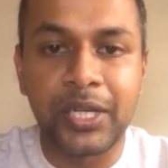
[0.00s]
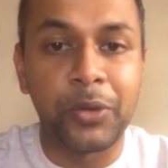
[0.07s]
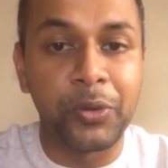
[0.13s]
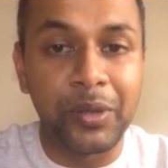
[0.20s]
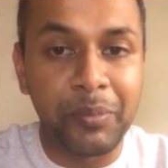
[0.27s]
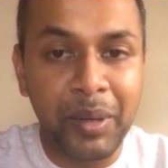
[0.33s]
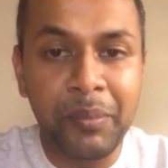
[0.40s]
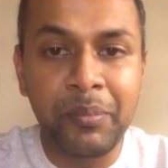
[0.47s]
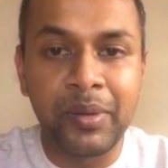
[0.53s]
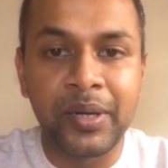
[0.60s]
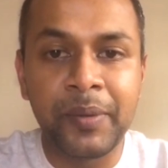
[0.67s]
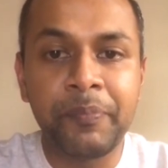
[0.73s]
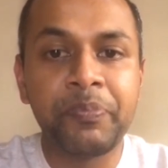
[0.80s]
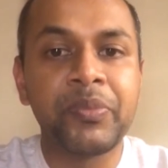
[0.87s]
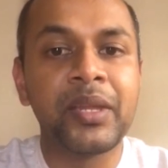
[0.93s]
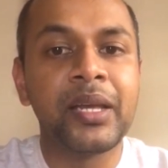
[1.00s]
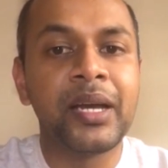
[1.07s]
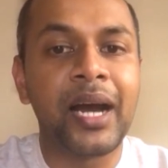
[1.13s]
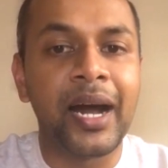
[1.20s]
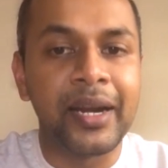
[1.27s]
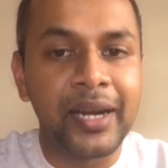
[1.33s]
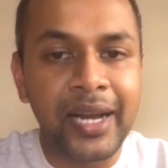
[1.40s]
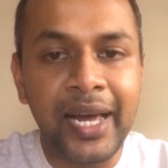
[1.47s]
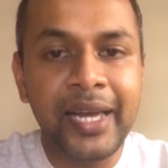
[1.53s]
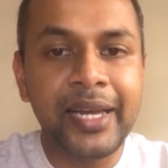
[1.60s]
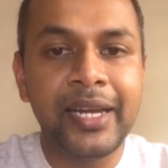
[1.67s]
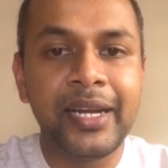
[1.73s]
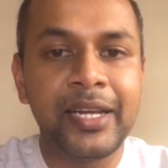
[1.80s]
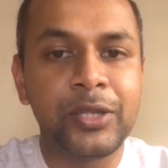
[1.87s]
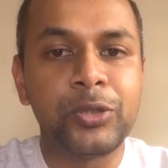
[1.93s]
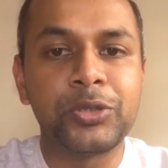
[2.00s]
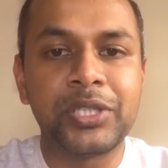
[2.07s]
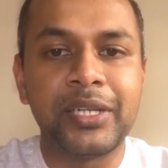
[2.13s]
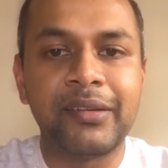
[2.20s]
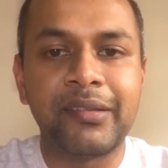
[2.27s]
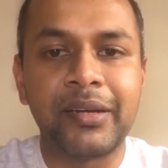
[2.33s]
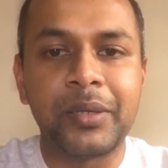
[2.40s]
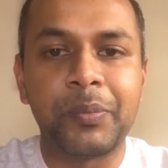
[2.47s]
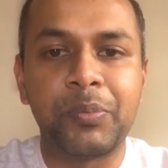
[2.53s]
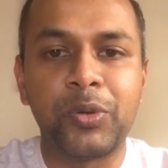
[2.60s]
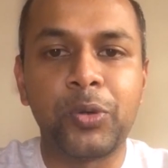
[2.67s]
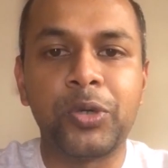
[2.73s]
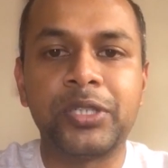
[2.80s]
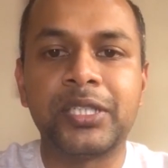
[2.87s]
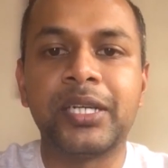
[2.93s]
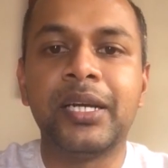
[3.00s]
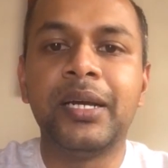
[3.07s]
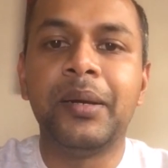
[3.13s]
Now remember, unlike in ethnocentric approach,